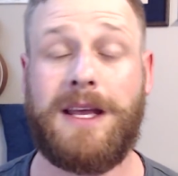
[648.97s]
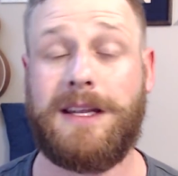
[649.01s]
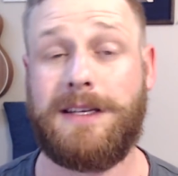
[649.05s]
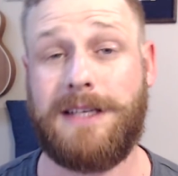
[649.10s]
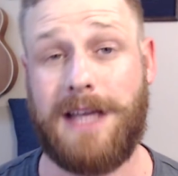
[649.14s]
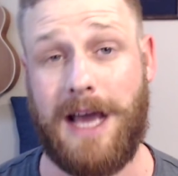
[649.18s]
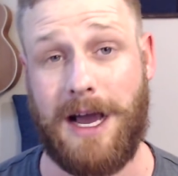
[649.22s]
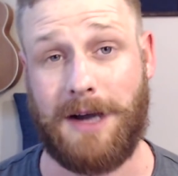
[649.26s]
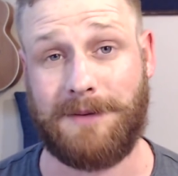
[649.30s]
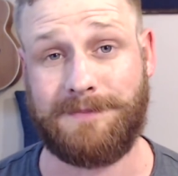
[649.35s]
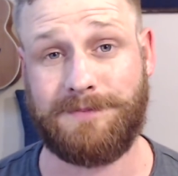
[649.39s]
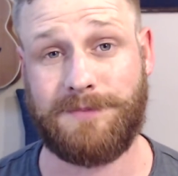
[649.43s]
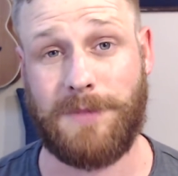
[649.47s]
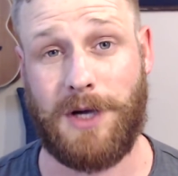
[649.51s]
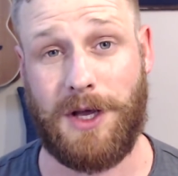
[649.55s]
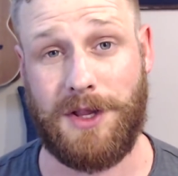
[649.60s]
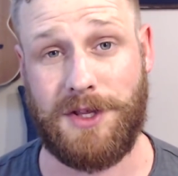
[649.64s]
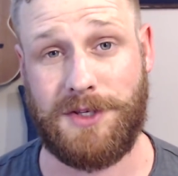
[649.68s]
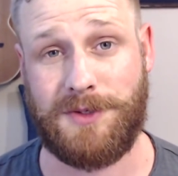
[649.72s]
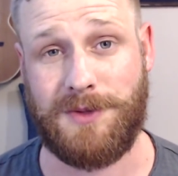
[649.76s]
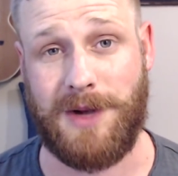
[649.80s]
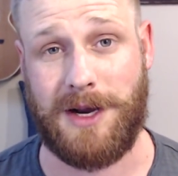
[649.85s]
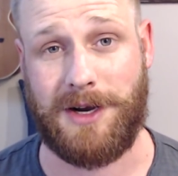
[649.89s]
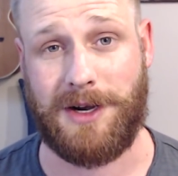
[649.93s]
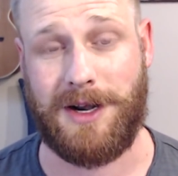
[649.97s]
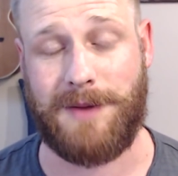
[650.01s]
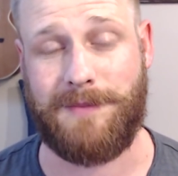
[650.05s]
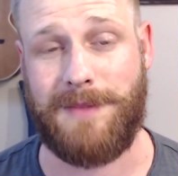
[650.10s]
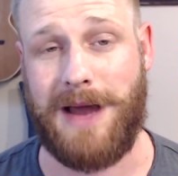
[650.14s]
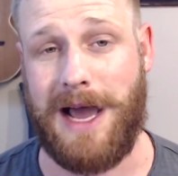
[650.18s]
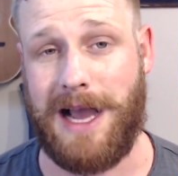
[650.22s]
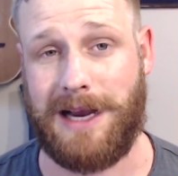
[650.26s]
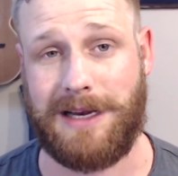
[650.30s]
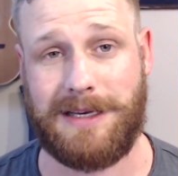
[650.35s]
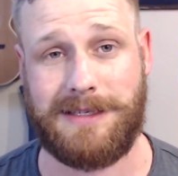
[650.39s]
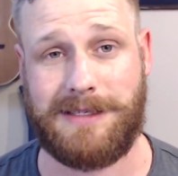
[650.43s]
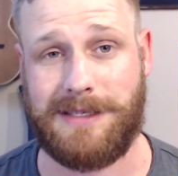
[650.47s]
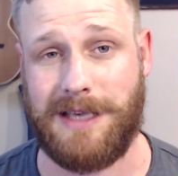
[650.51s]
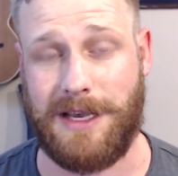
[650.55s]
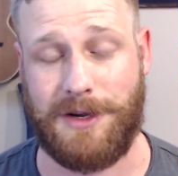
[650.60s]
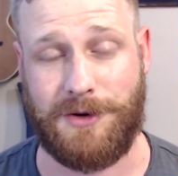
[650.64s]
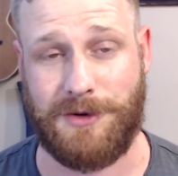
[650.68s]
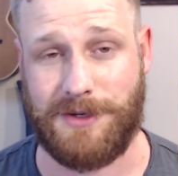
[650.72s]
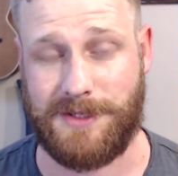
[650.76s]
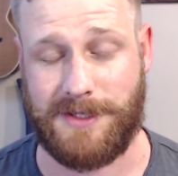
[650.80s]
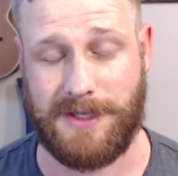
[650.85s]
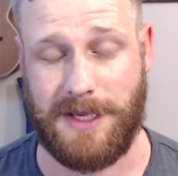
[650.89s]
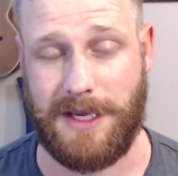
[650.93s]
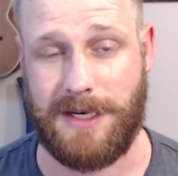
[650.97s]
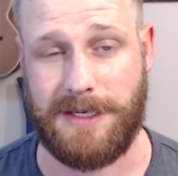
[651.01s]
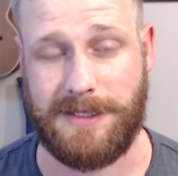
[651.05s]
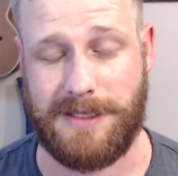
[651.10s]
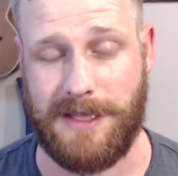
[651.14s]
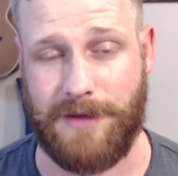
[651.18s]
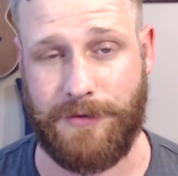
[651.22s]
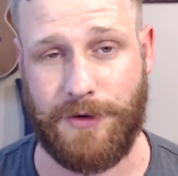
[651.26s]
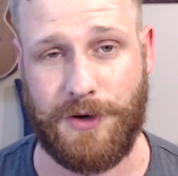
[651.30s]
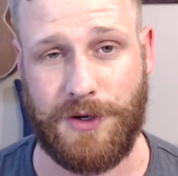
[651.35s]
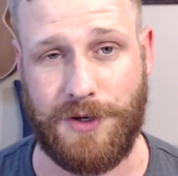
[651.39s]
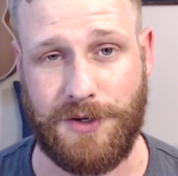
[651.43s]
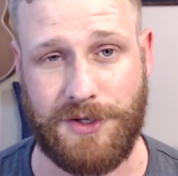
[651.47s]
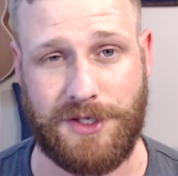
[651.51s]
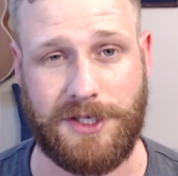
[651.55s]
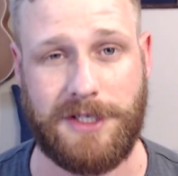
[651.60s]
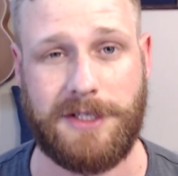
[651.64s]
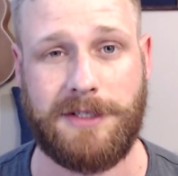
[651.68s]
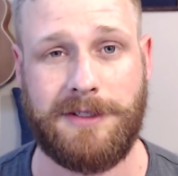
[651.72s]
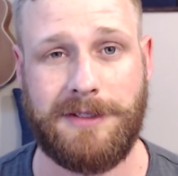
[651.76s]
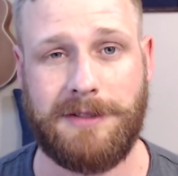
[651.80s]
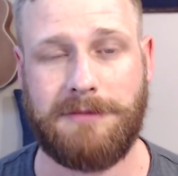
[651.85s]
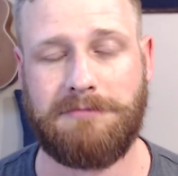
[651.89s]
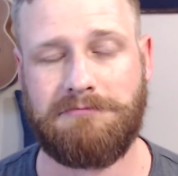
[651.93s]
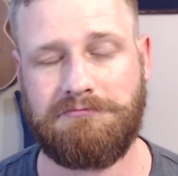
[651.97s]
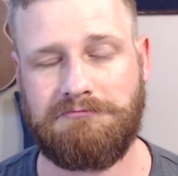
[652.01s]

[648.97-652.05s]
Now, on this record, I'm not going to say Chris Lane is never douchey.